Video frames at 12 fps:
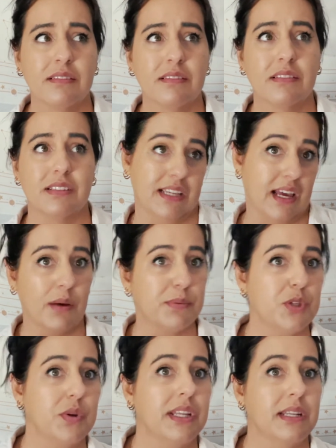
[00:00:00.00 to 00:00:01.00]
because it helps
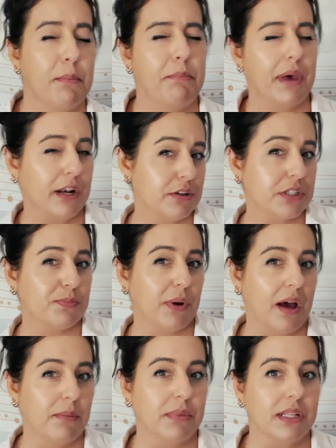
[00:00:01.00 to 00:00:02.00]
you get in a better
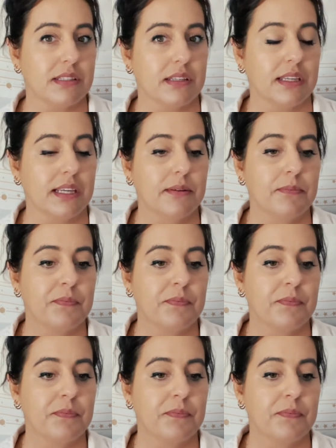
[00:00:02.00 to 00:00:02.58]
spot mentally.